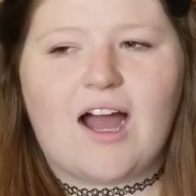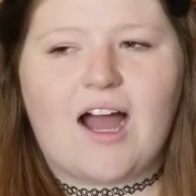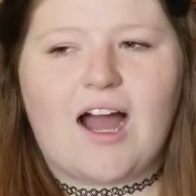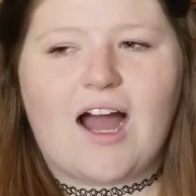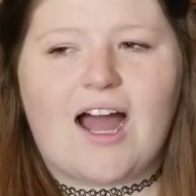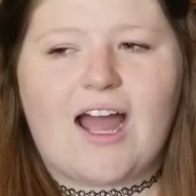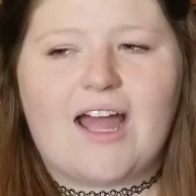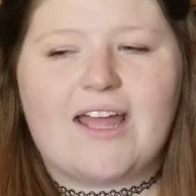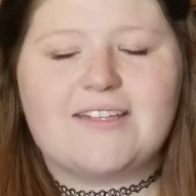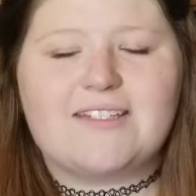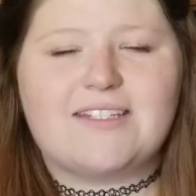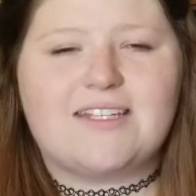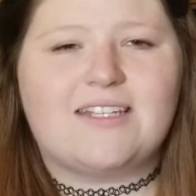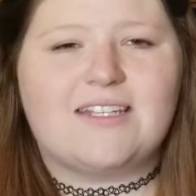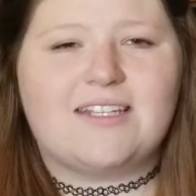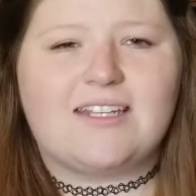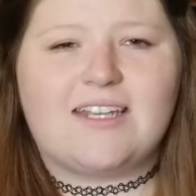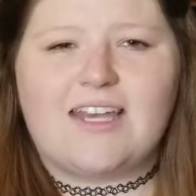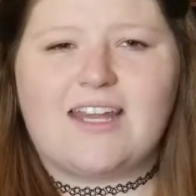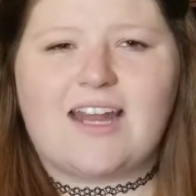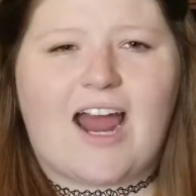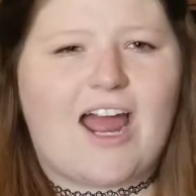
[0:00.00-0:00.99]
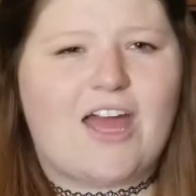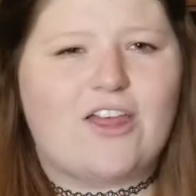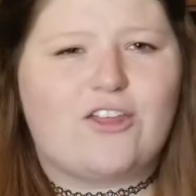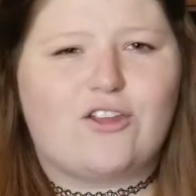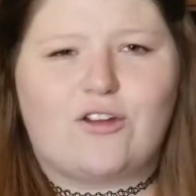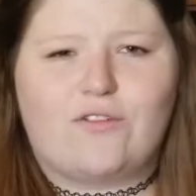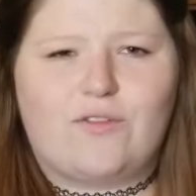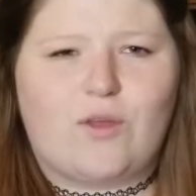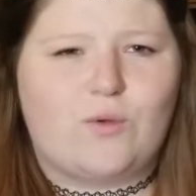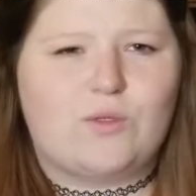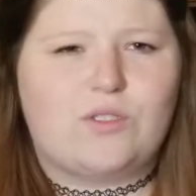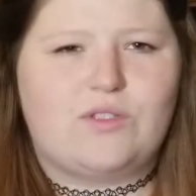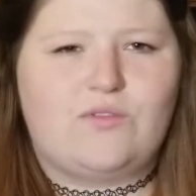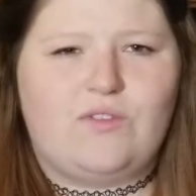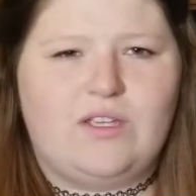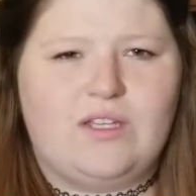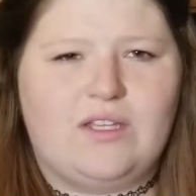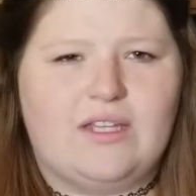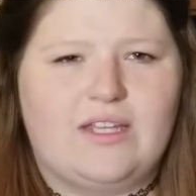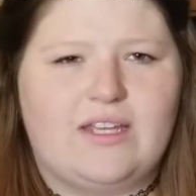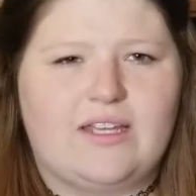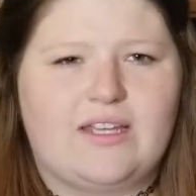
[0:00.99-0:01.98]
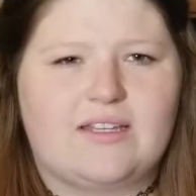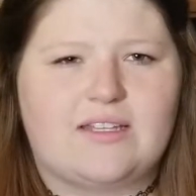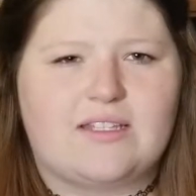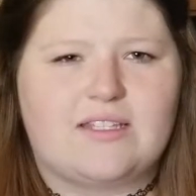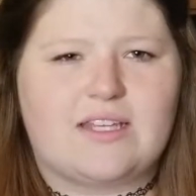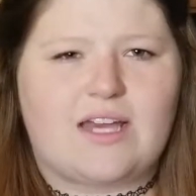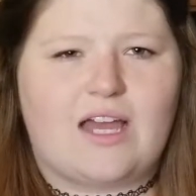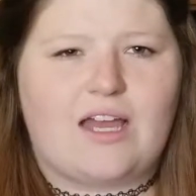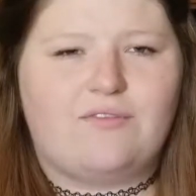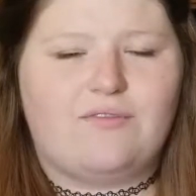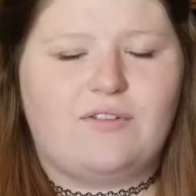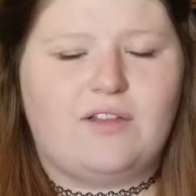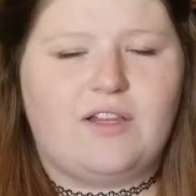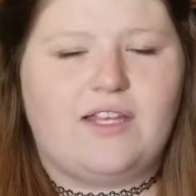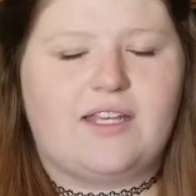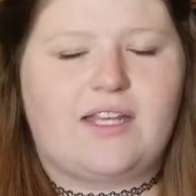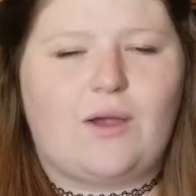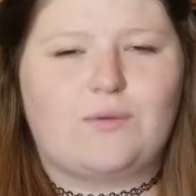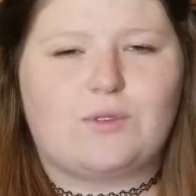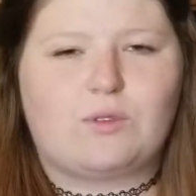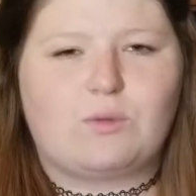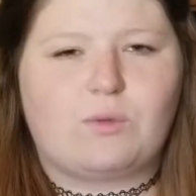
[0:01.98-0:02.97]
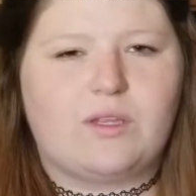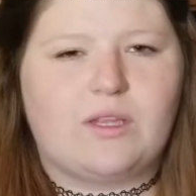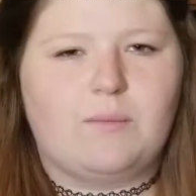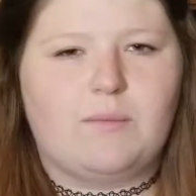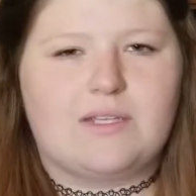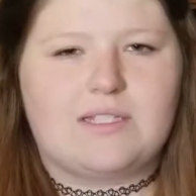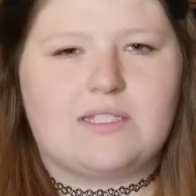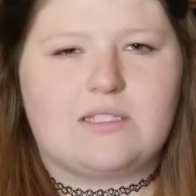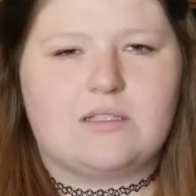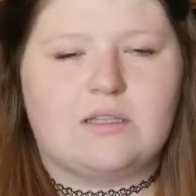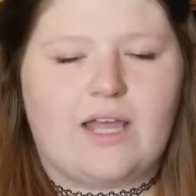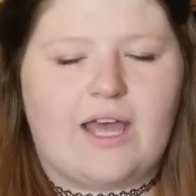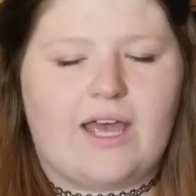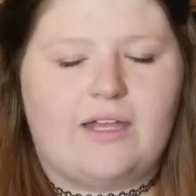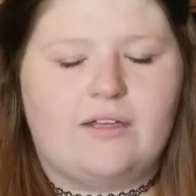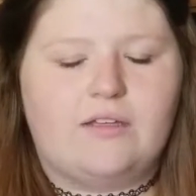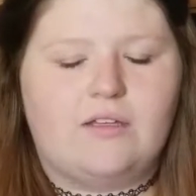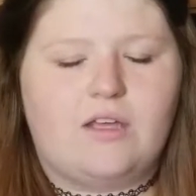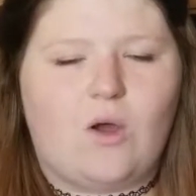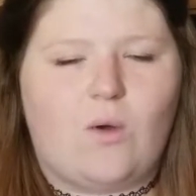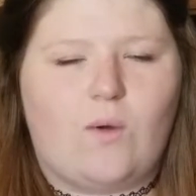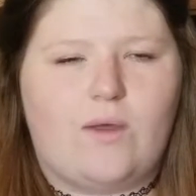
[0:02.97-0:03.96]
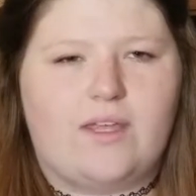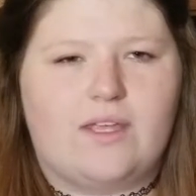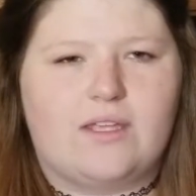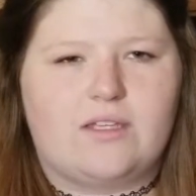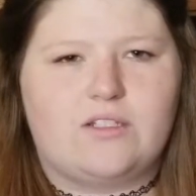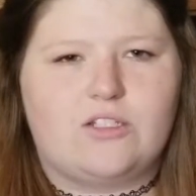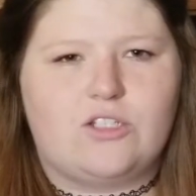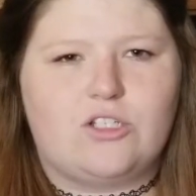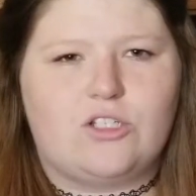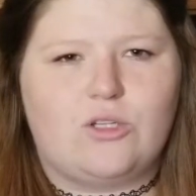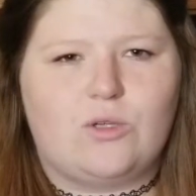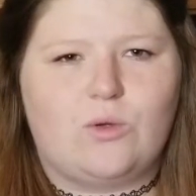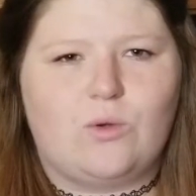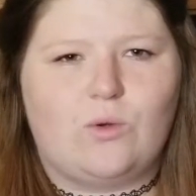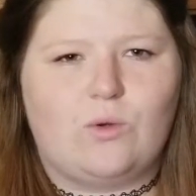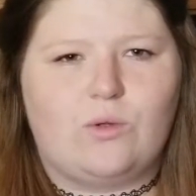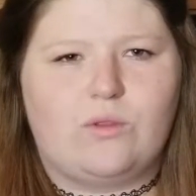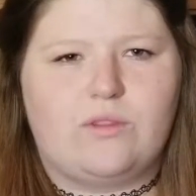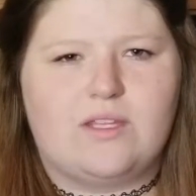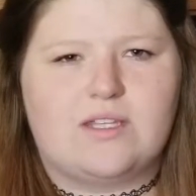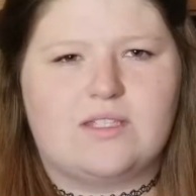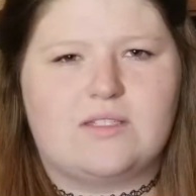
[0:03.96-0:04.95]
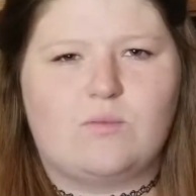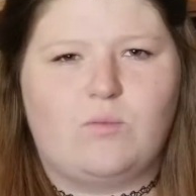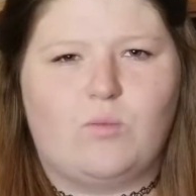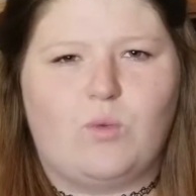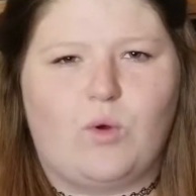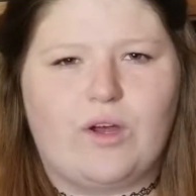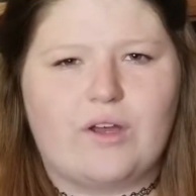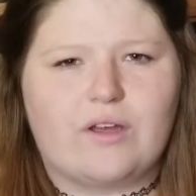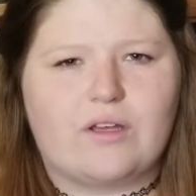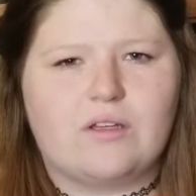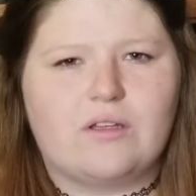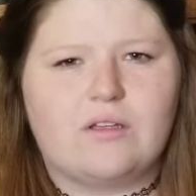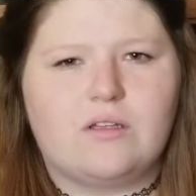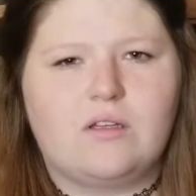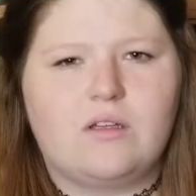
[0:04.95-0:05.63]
I didn't get either of those feelings. I feel like I was really misled going into this book.